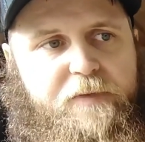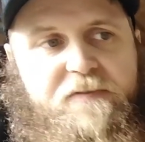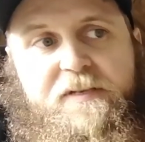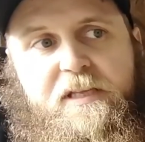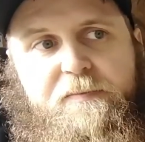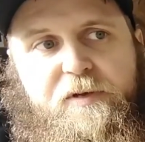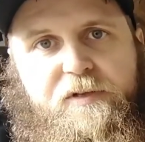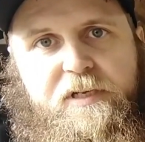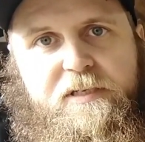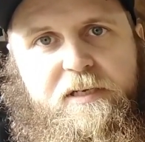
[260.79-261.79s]
gives you the
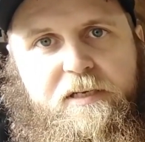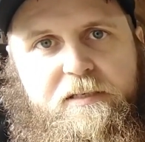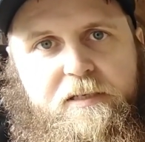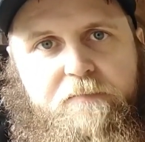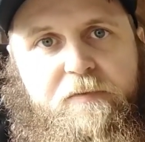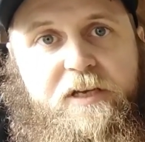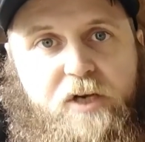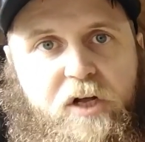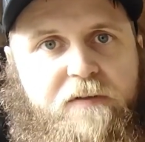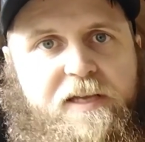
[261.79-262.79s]
ability to
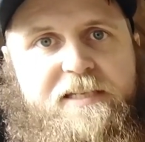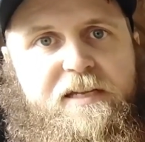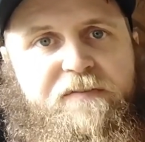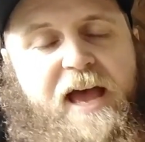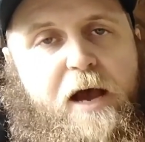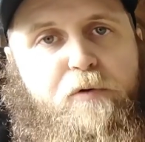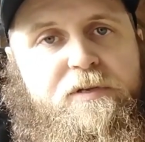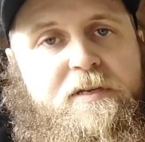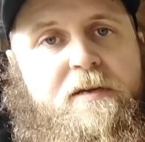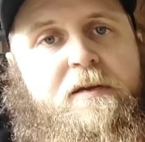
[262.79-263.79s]
get all of that stuff
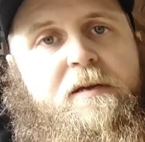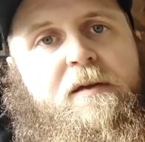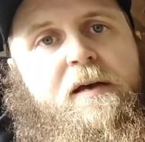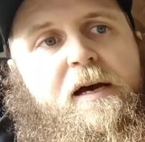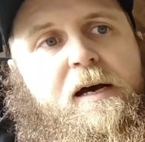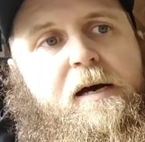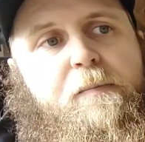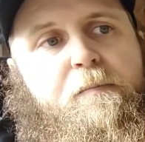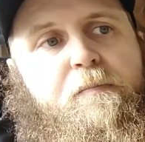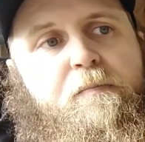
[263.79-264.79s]
out
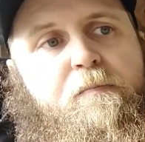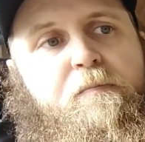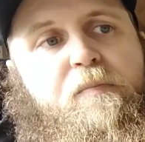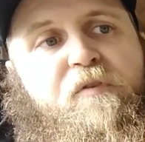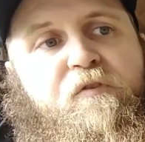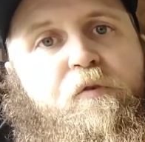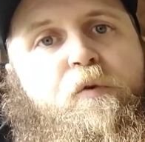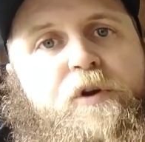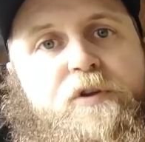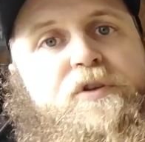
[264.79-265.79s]

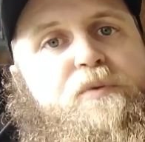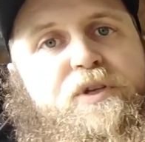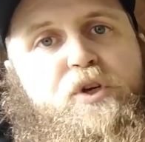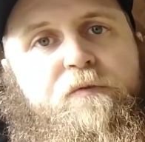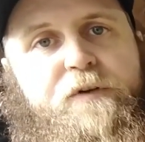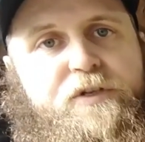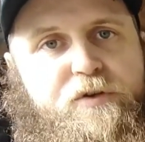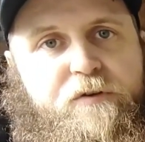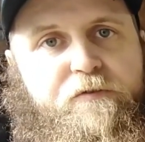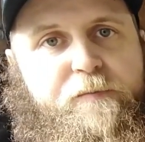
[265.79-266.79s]
before you switch over
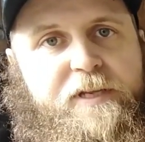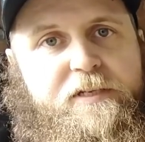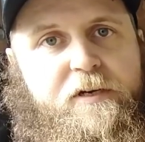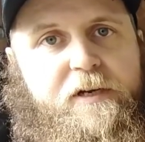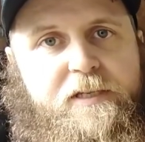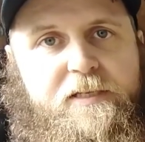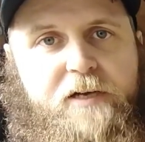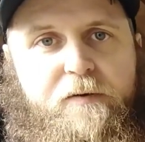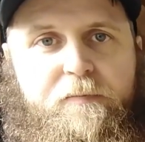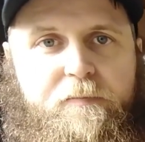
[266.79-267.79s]
to your fermenter and
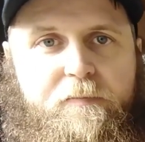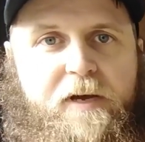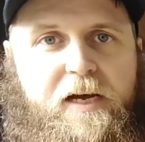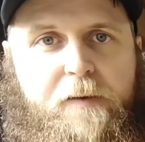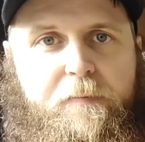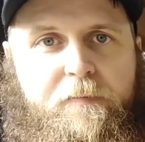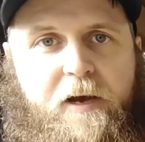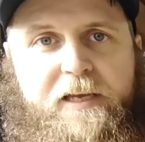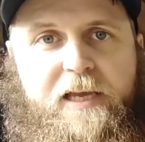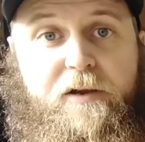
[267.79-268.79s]
start
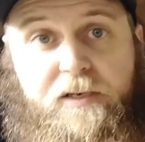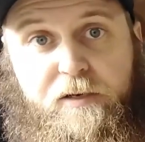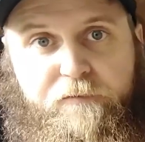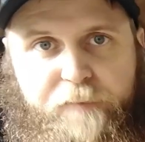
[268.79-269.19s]
knocking out into your